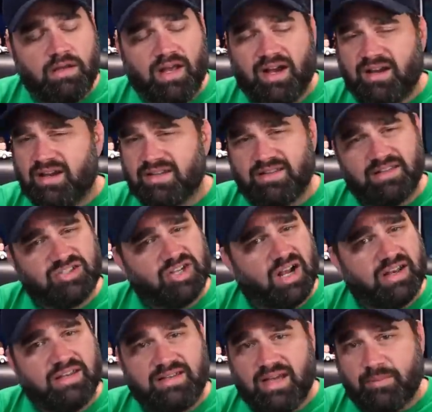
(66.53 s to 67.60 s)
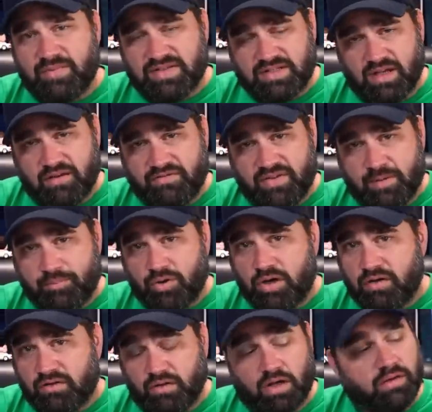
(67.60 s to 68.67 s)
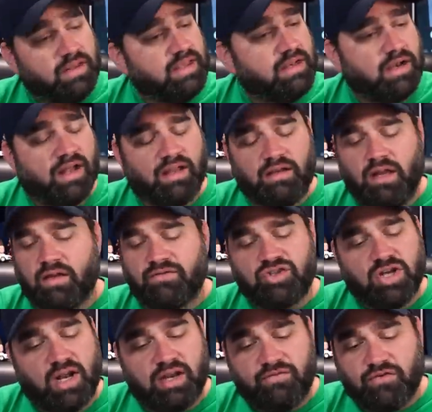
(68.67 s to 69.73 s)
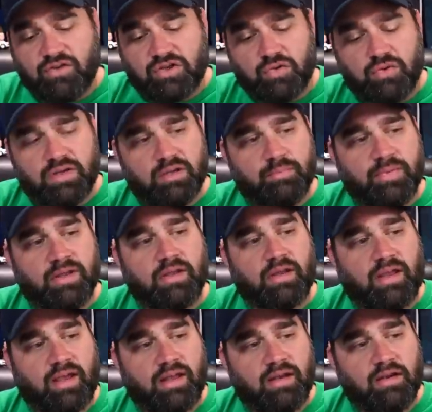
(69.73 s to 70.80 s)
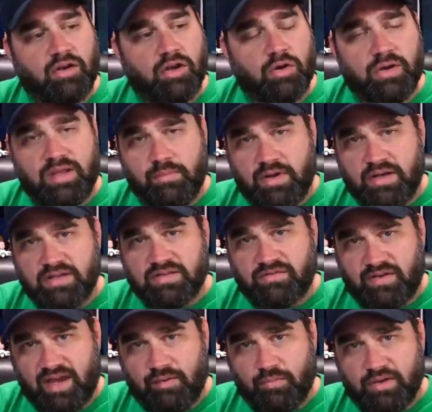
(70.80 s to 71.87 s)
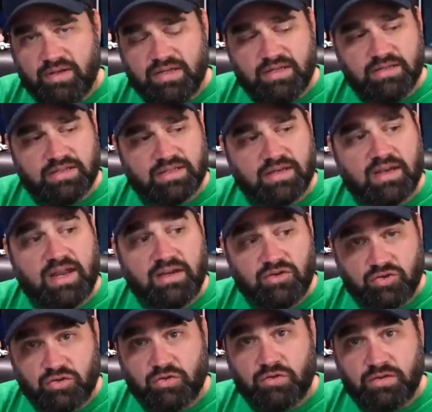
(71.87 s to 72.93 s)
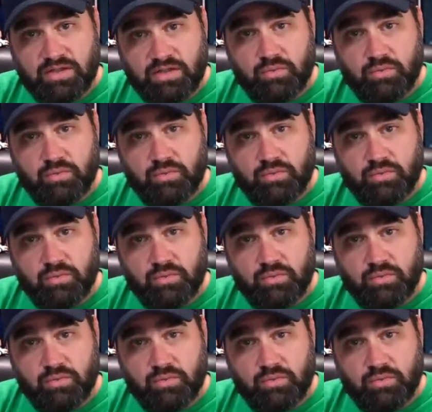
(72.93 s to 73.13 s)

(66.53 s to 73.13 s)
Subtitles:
Not because of the Johnny Depp stuff that brought us all in, and I love Johnny for doing it, but getting to know him and his family, he is an angel.